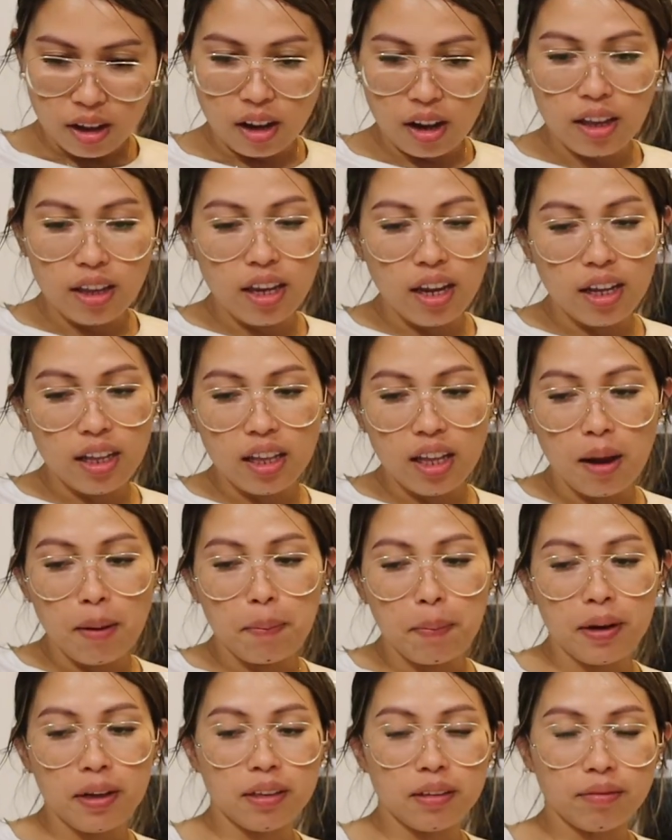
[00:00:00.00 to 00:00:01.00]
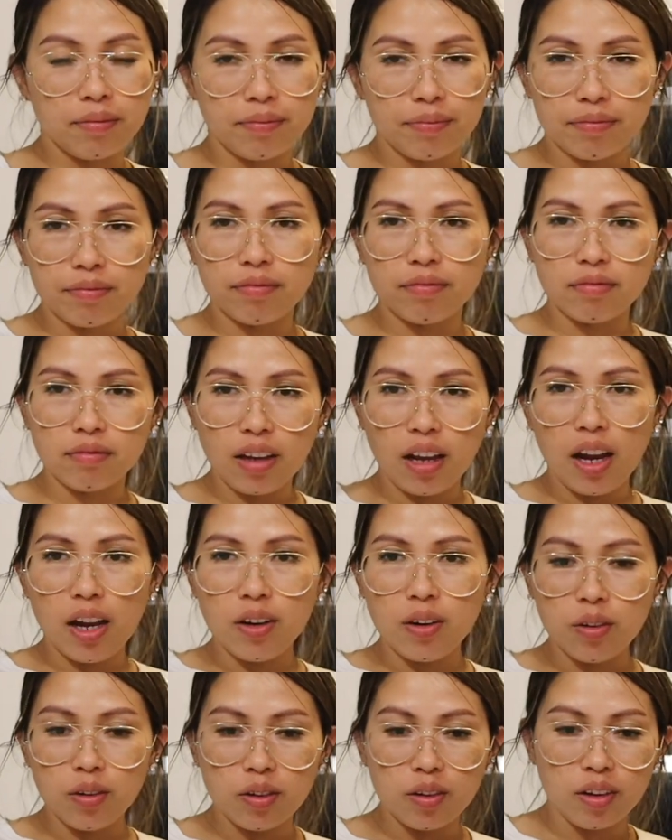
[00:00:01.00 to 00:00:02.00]
Ganyan dapat,
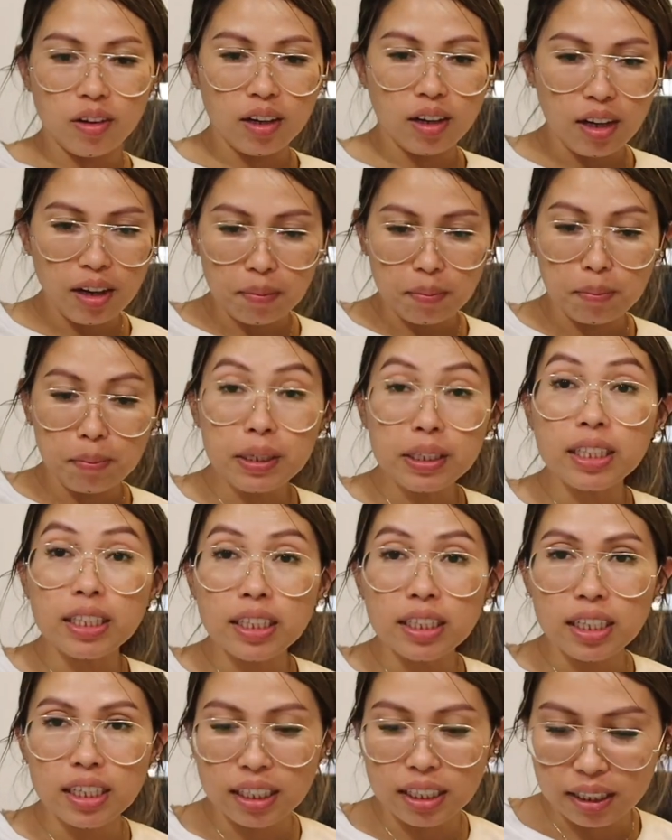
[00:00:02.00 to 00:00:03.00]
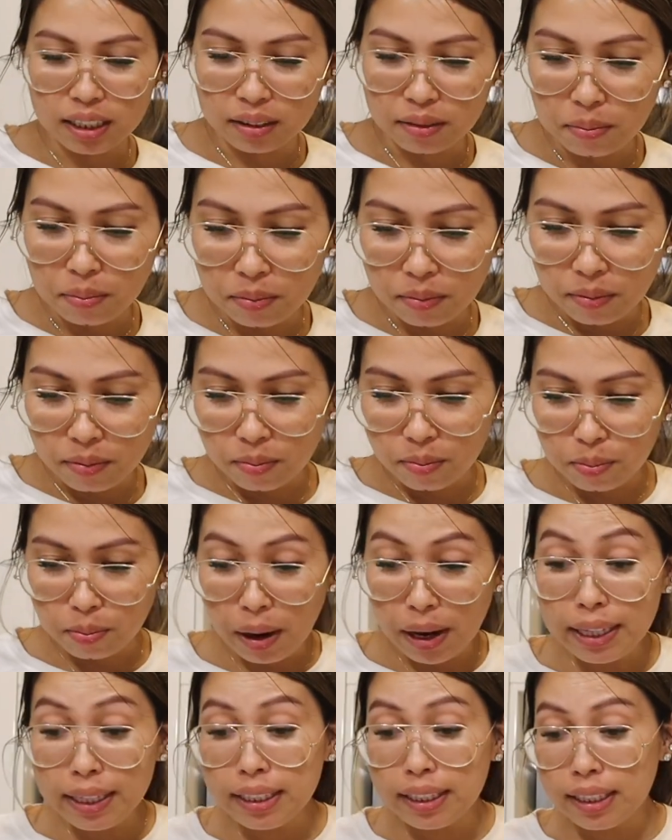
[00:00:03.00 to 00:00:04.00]
ano, business.
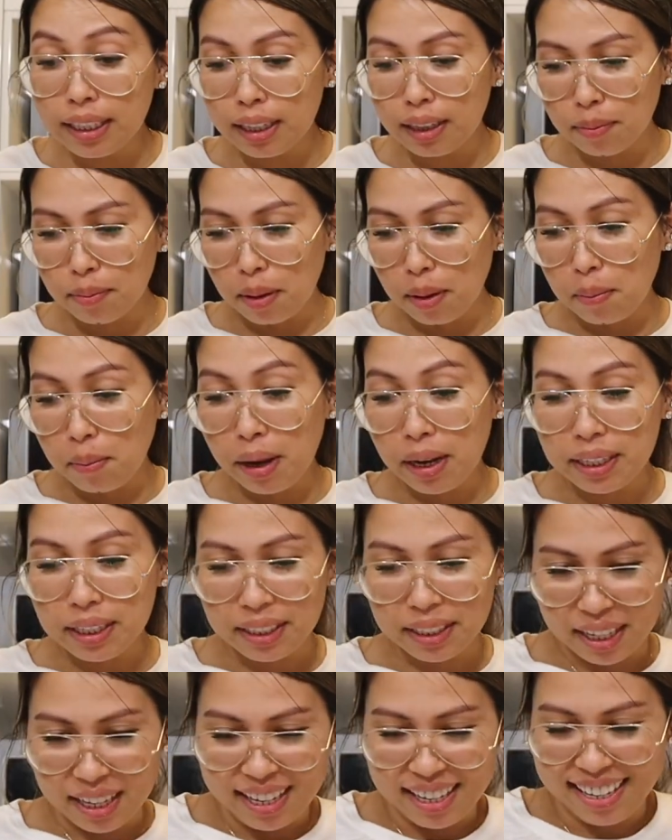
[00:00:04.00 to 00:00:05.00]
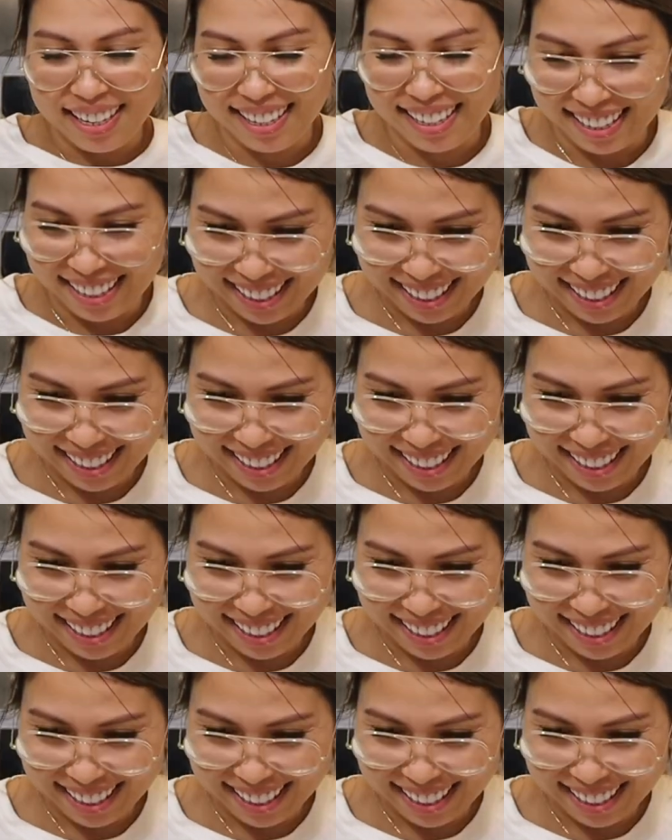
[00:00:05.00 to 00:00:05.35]
Mindset ba? Mindset.